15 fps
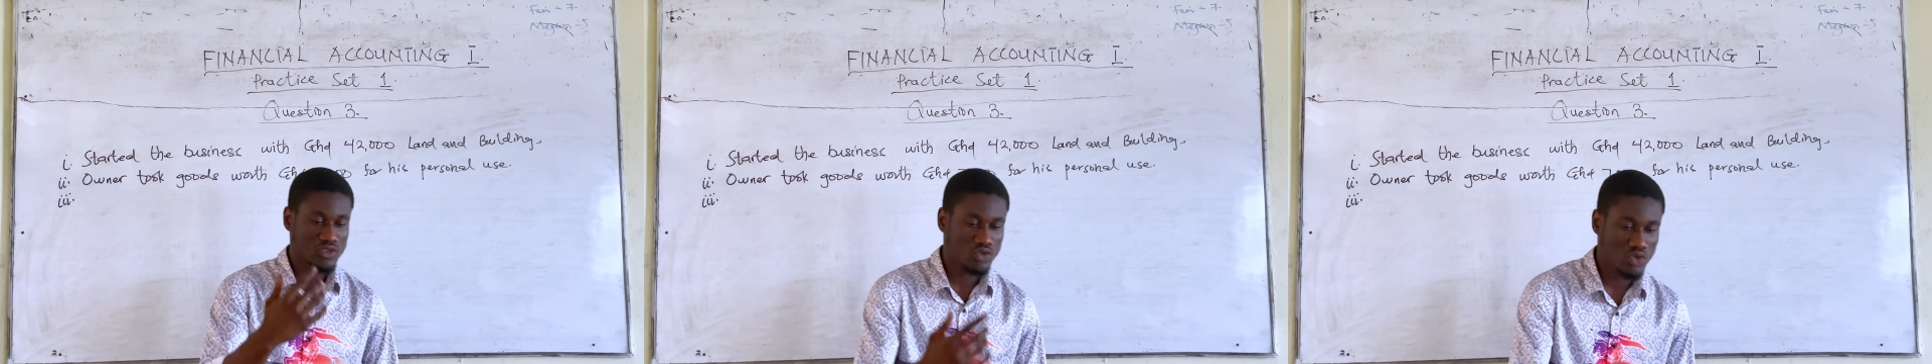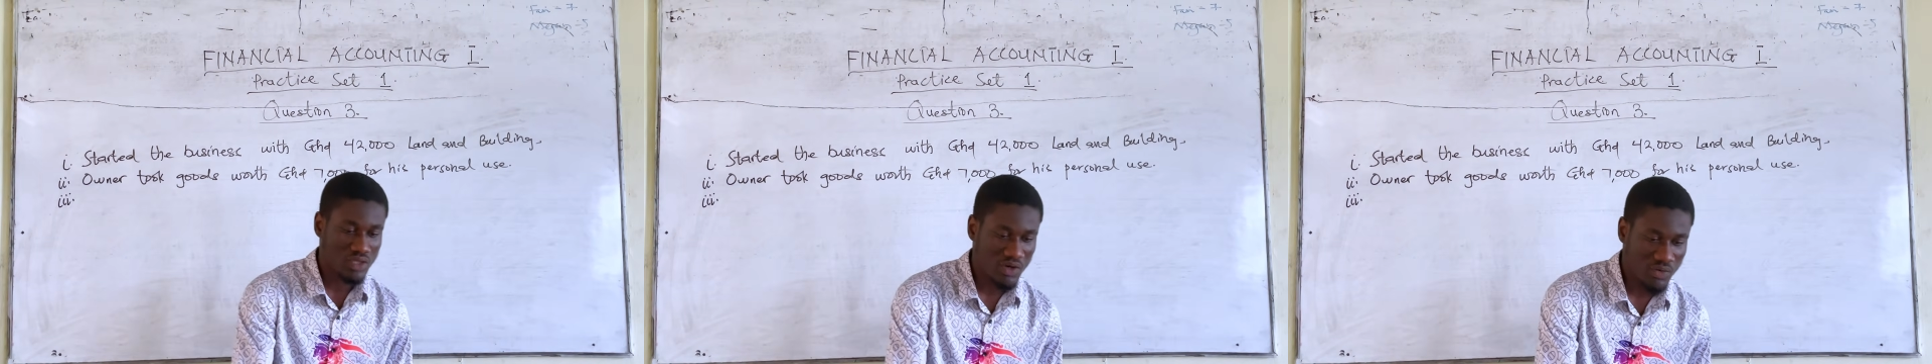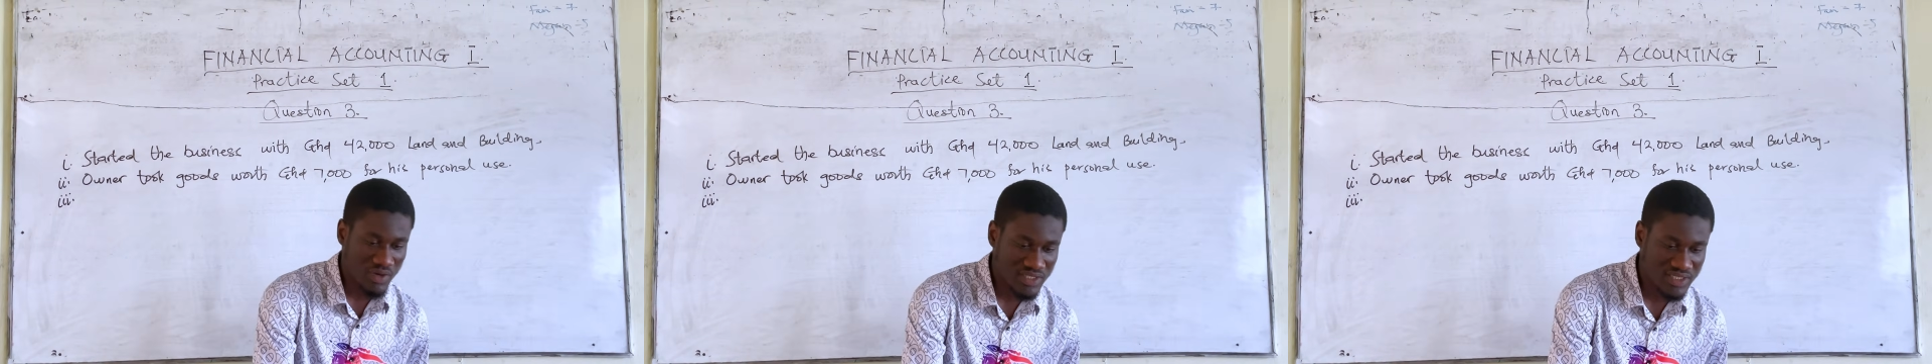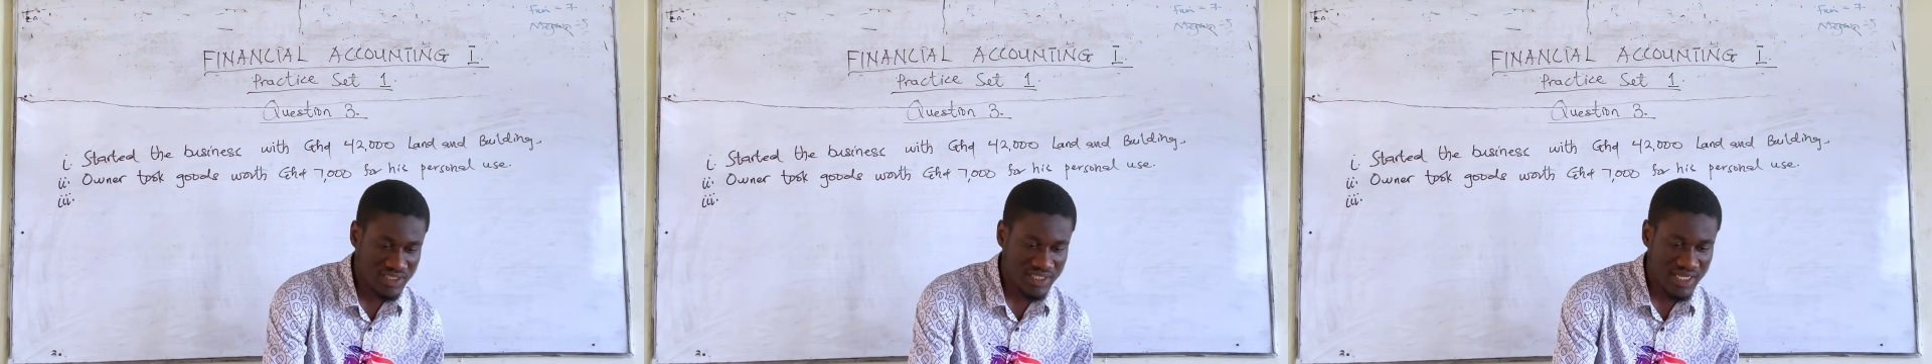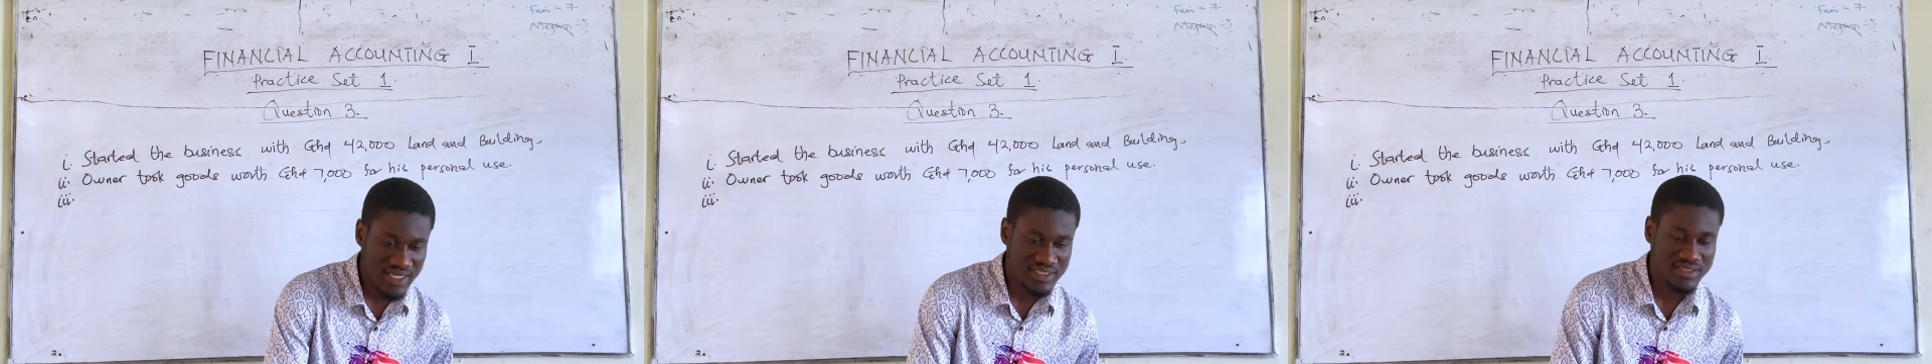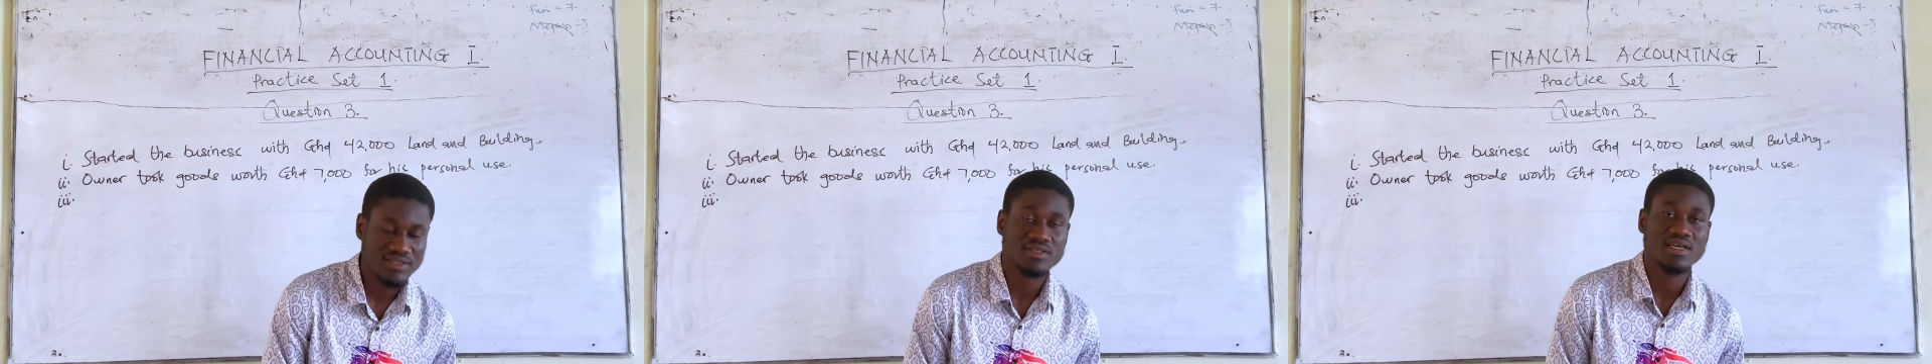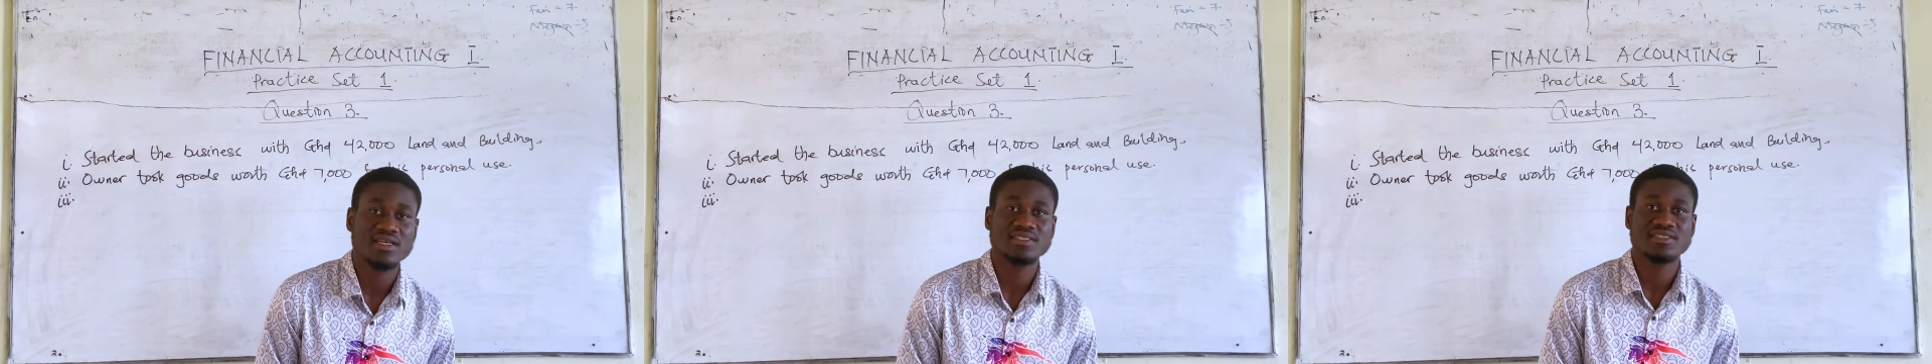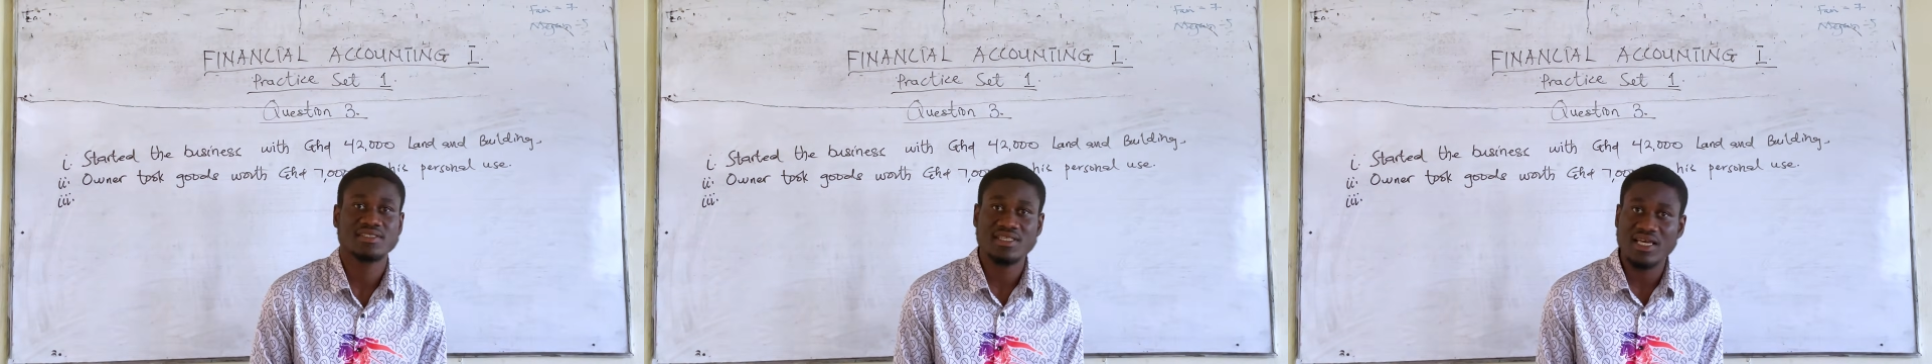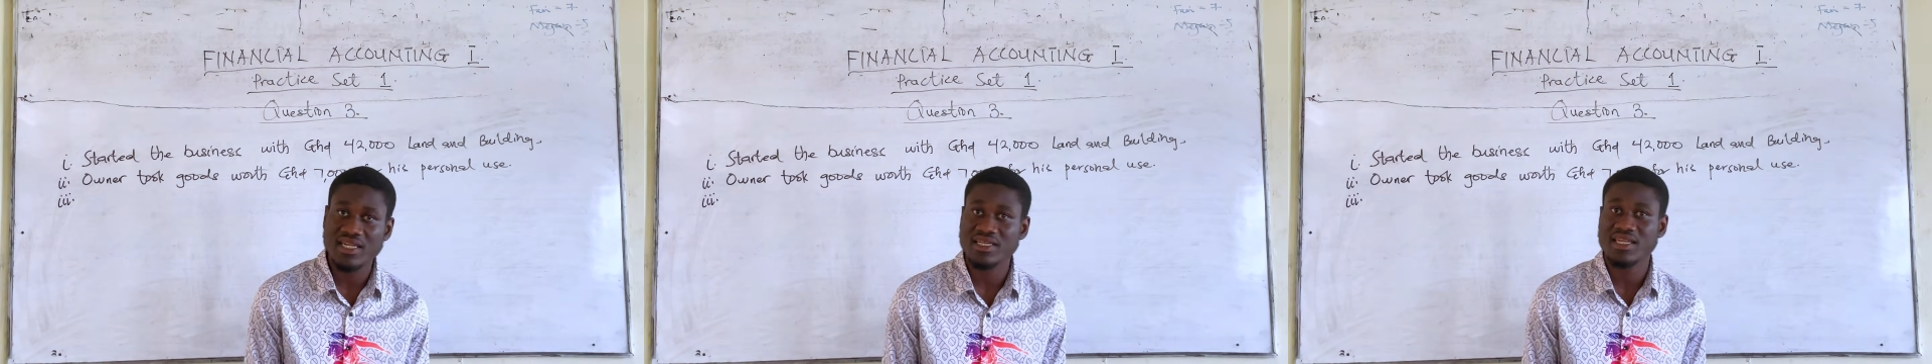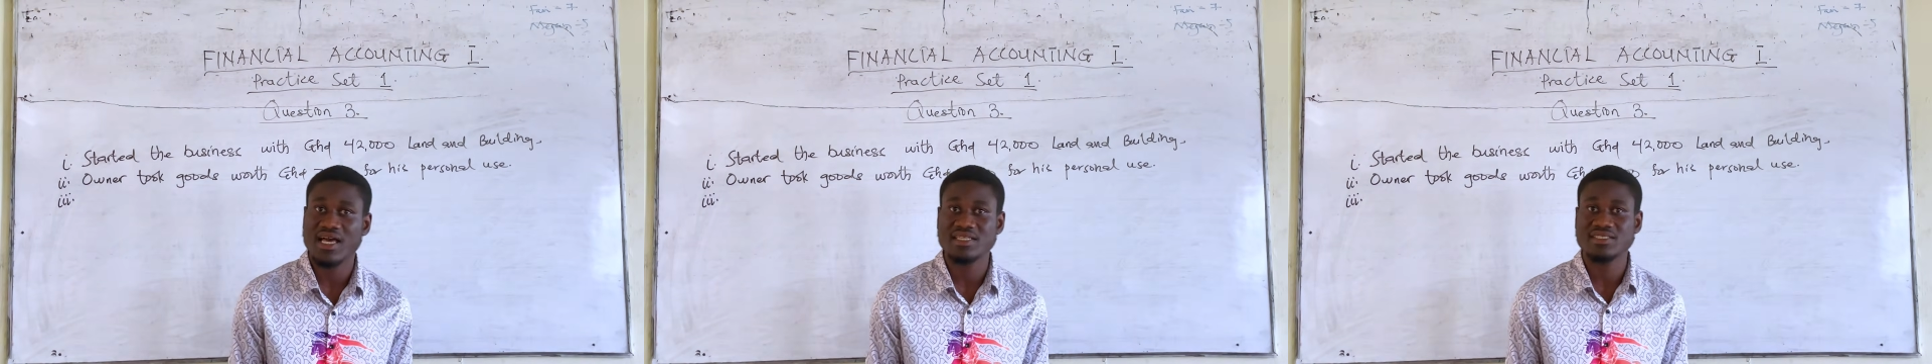So the question here is
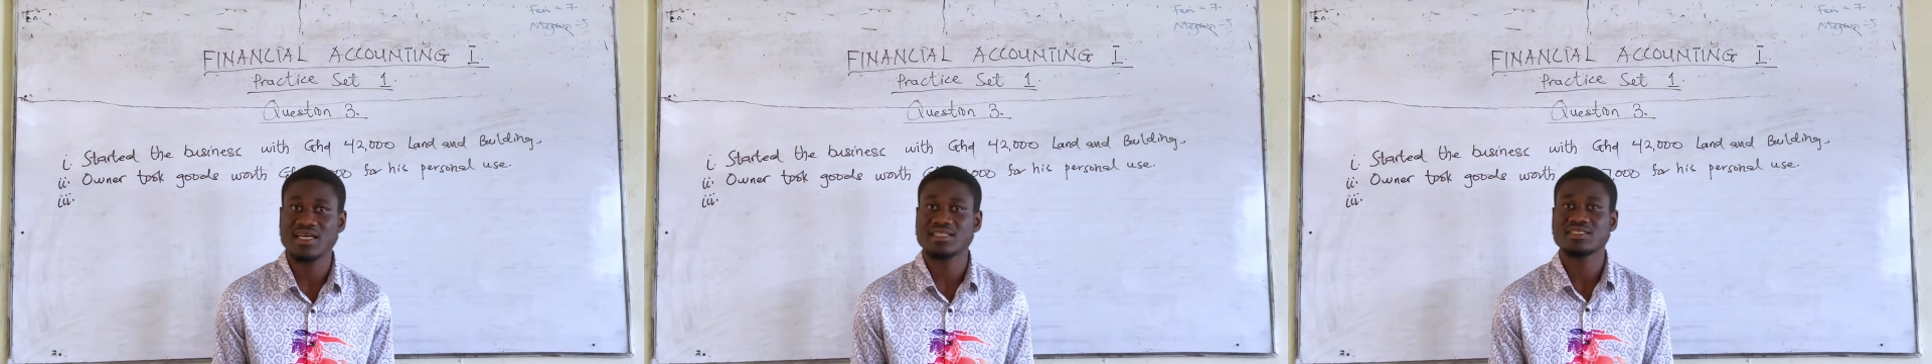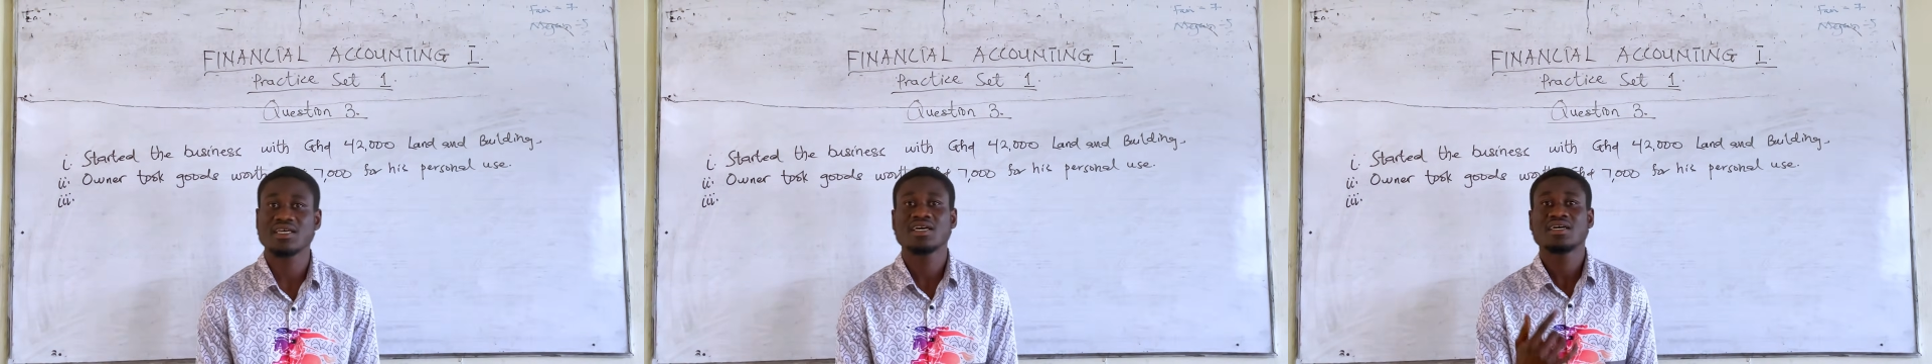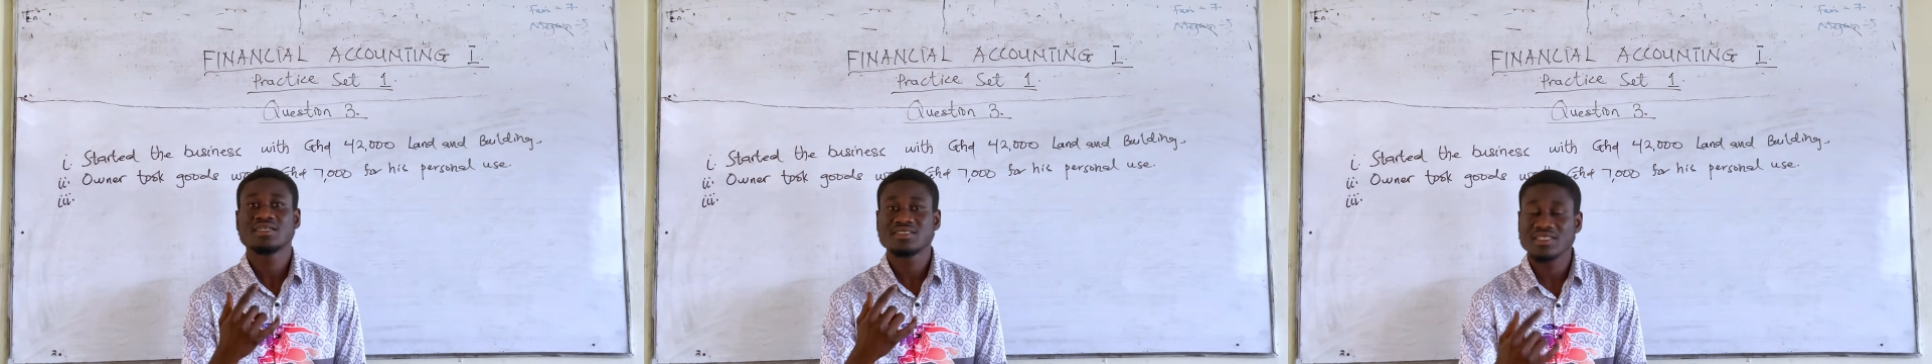telling us that